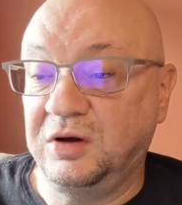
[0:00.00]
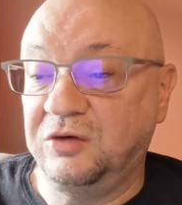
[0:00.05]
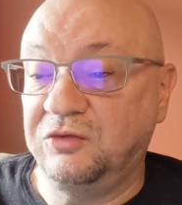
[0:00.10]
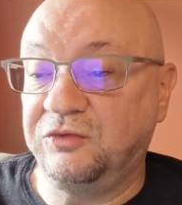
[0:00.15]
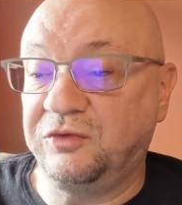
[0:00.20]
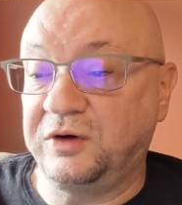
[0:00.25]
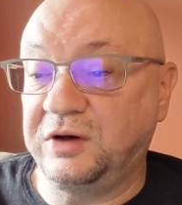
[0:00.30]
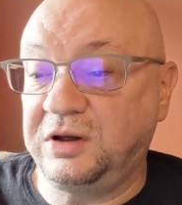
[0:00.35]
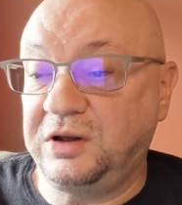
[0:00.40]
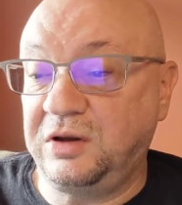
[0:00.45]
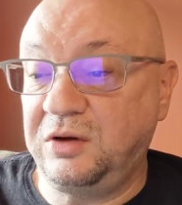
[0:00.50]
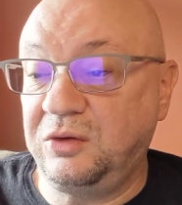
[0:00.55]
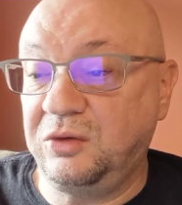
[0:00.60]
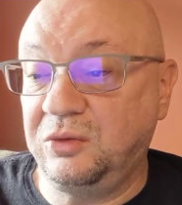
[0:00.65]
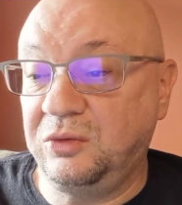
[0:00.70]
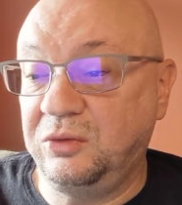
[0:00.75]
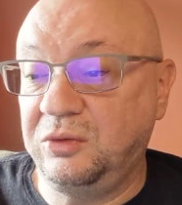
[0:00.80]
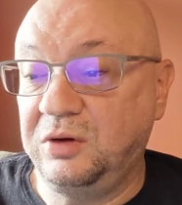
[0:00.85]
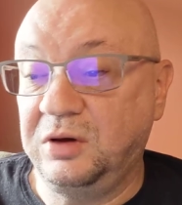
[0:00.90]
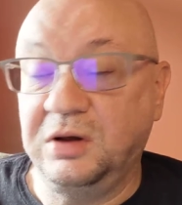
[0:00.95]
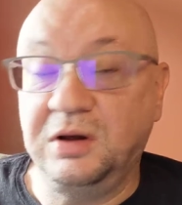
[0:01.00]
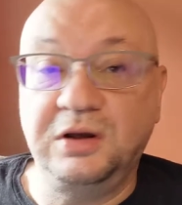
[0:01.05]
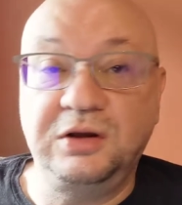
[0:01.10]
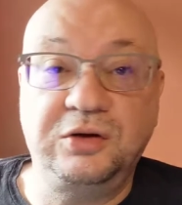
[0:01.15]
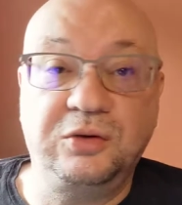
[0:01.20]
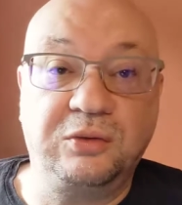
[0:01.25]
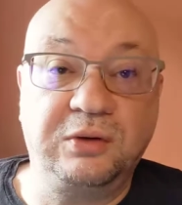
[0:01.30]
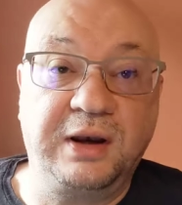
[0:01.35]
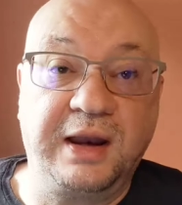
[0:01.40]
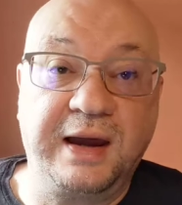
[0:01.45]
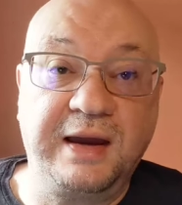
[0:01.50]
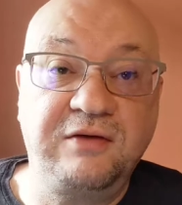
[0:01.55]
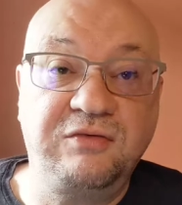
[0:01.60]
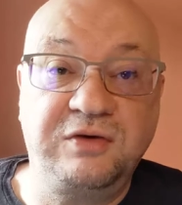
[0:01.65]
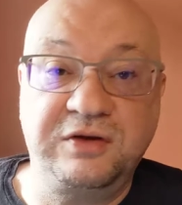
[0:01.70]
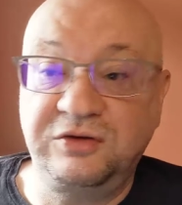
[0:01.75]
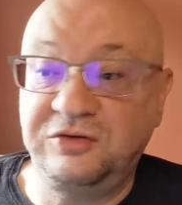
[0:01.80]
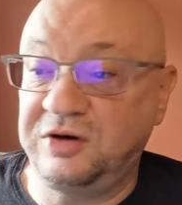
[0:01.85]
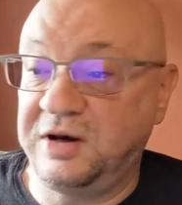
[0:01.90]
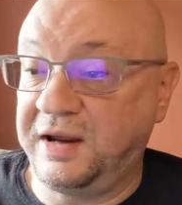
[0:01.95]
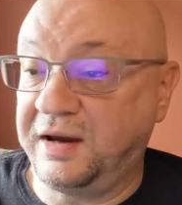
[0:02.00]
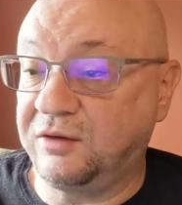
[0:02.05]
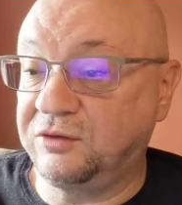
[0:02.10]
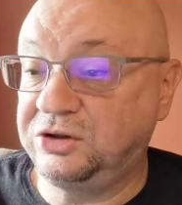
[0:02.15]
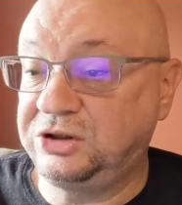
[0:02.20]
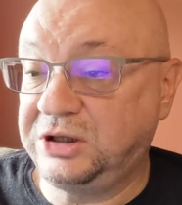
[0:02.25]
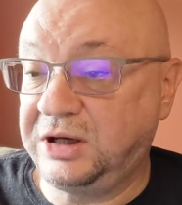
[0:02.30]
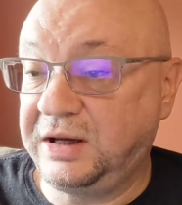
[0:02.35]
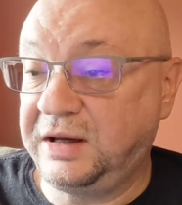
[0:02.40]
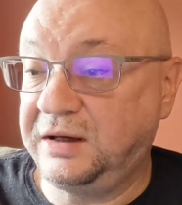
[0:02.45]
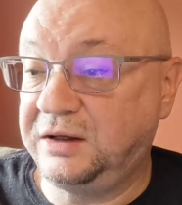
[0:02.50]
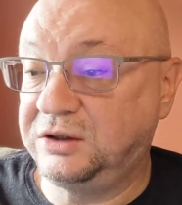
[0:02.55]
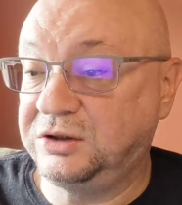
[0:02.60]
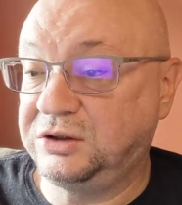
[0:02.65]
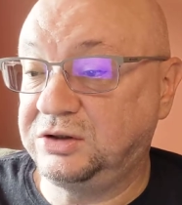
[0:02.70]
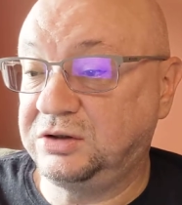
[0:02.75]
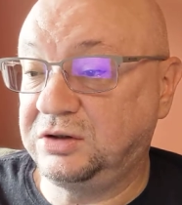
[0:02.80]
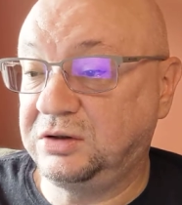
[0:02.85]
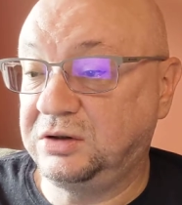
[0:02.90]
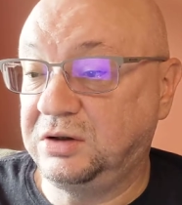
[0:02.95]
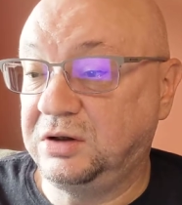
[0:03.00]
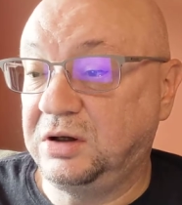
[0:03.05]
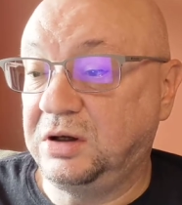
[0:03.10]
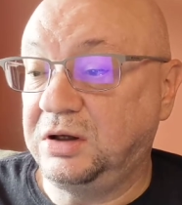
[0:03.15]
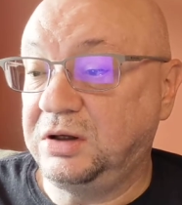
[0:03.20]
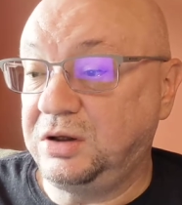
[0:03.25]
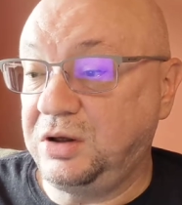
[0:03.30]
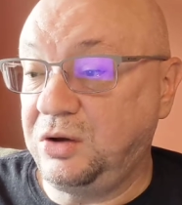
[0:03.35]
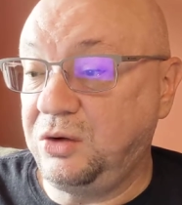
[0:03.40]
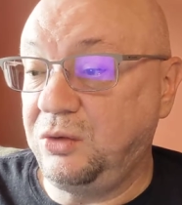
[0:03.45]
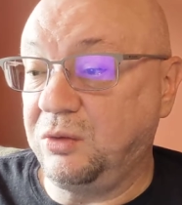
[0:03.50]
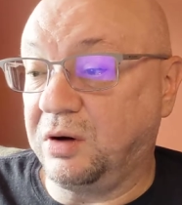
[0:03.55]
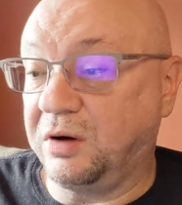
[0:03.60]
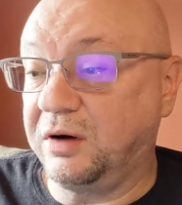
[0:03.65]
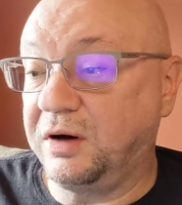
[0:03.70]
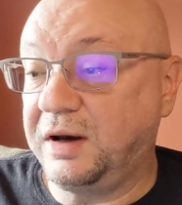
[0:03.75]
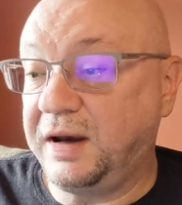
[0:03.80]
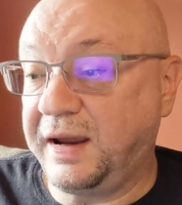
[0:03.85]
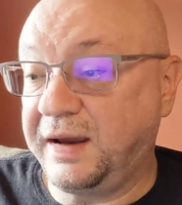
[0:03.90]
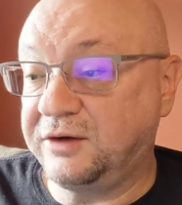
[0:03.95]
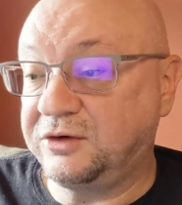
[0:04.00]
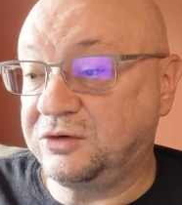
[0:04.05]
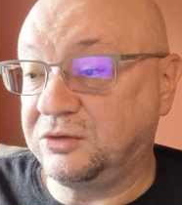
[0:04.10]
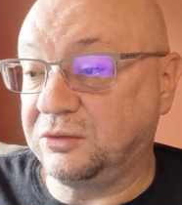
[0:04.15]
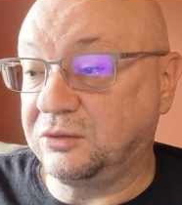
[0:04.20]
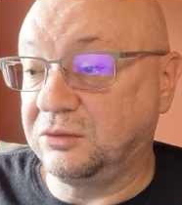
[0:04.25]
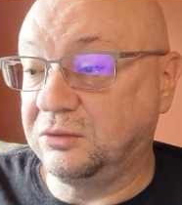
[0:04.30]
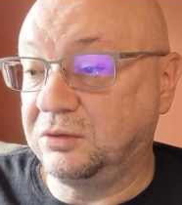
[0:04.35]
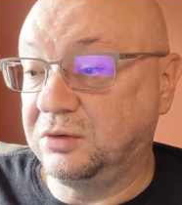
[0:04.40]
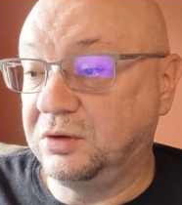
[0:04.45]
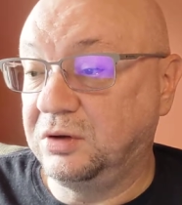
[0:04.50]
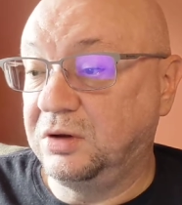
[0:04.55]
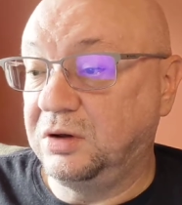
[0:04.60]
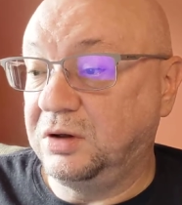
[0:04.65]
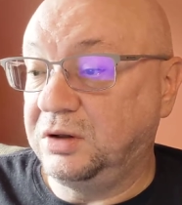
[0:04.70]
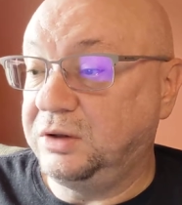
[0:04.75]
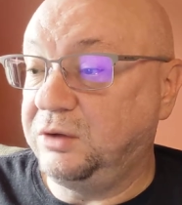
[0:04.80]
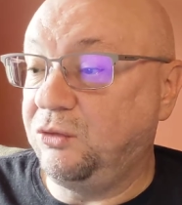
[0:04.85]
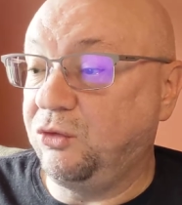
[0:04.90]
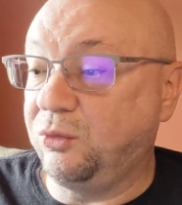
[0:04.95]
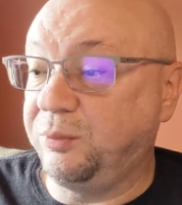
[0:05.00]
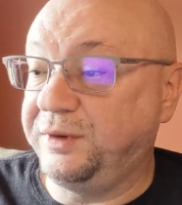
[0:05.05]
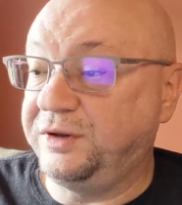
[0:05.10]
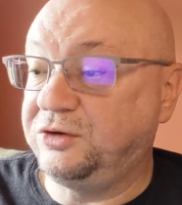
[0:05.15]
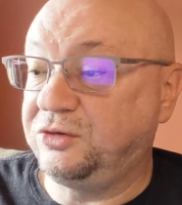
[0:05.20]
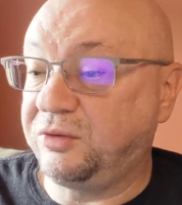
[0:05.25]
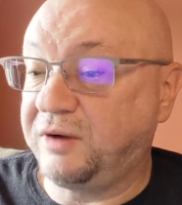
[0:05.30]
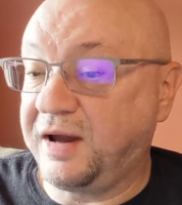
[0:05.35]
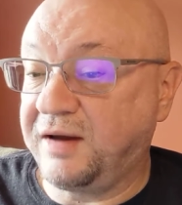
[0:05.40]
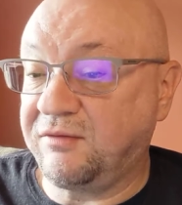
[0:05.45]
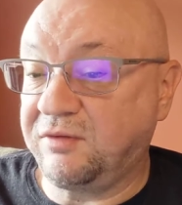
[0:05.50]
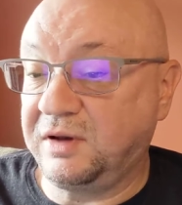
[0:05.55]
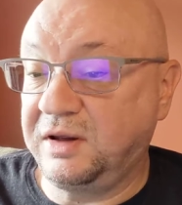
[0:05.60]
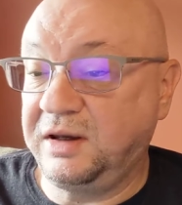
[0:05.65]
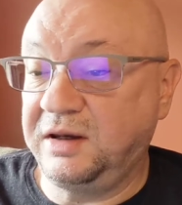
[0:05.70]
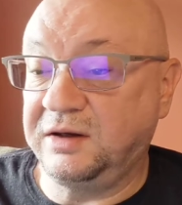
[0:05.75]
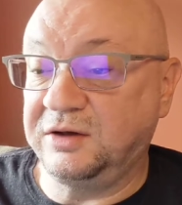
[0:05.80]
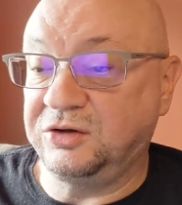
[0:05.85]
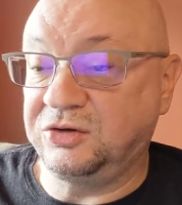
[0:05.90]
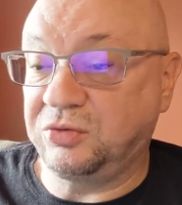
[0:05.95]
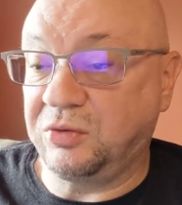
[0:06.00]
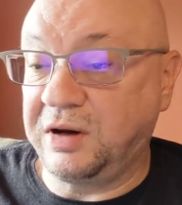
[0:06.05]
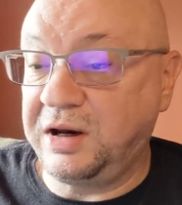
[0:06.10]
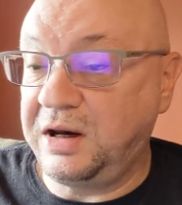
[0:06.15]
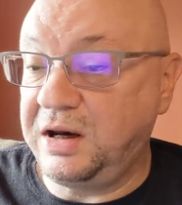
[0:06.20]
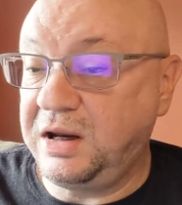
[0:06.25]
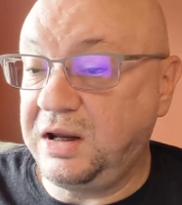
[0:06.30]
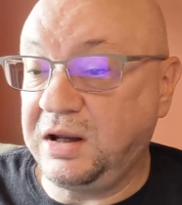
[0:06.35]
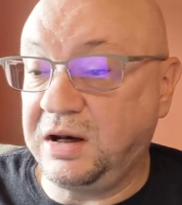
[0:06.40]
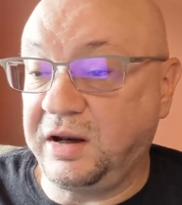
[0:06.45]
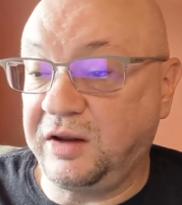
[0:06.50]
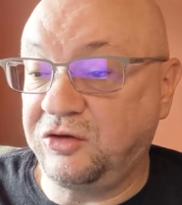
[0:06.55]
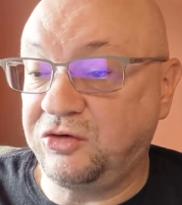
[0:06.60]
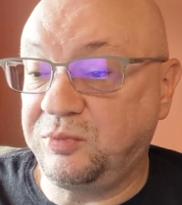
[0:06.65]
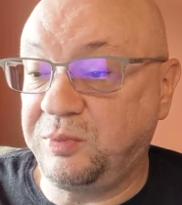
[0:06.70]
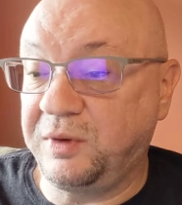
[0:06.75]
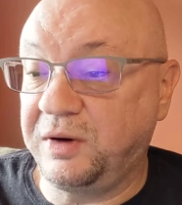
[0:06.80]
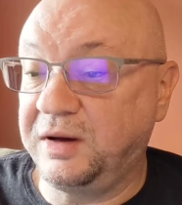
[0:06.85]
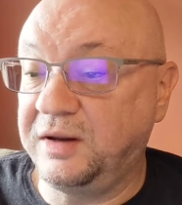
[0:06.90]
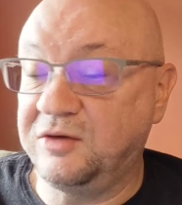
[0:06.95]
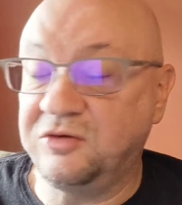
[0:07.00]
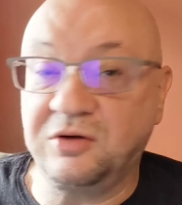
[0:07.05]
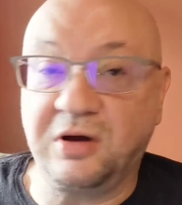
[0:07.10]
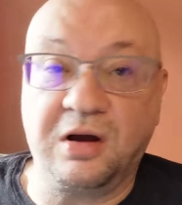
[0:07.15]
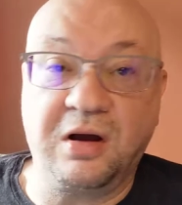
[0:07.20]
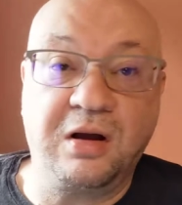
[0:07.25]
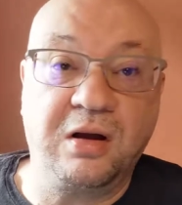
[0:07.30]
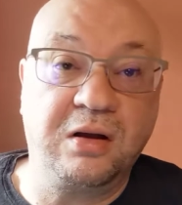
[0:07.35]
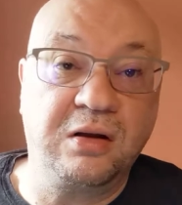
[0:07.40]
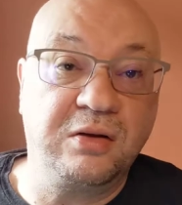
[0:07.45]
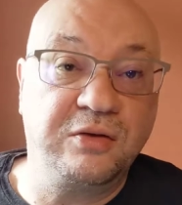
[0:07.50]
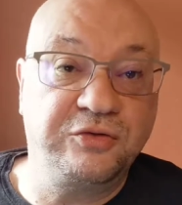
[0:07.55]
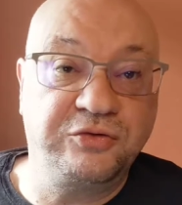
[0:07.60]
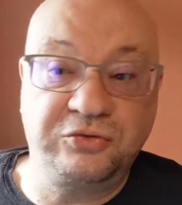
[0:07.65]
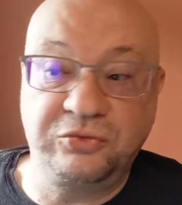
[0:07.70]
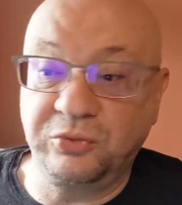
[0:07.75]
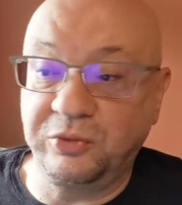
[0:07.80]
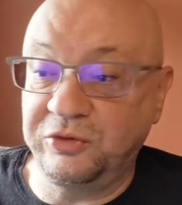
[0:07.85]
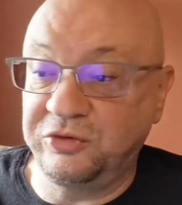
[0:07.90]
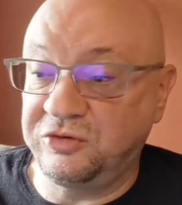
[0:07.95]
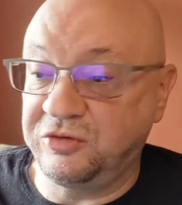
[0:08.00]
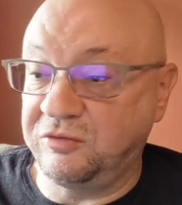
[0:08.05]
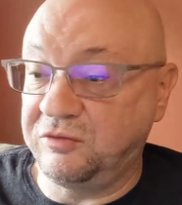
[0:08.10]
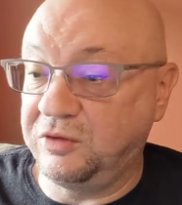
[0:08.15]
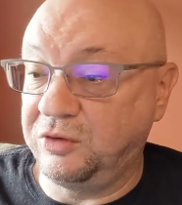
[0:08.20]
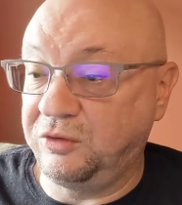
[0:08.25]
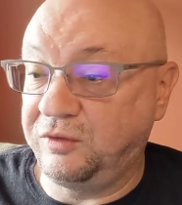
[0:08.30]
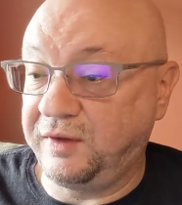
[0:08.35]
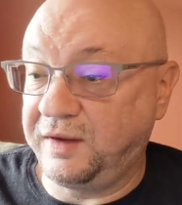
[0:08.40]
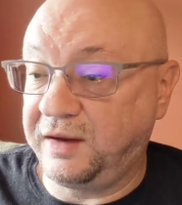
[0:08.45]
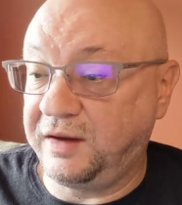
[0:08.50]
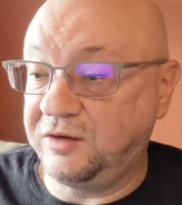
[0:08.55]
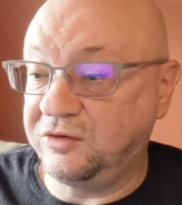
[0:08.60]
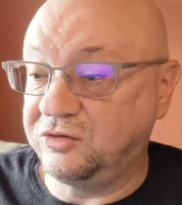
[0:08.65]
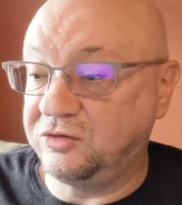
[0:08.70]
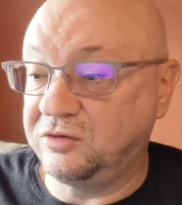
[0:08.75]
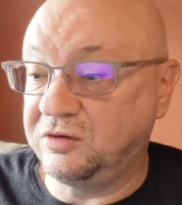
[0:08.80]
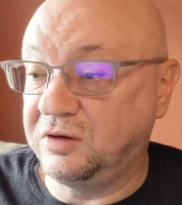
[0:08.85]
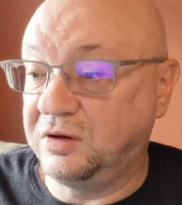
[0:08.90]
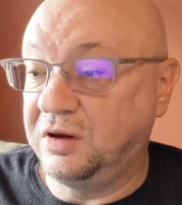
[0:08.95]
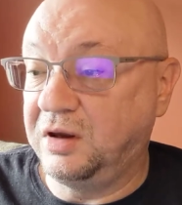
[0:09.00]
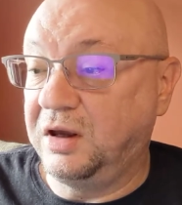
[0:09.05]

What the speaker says: For you, your life has now changed. You are natural. You will be traveling and training and experience all sorts of new things.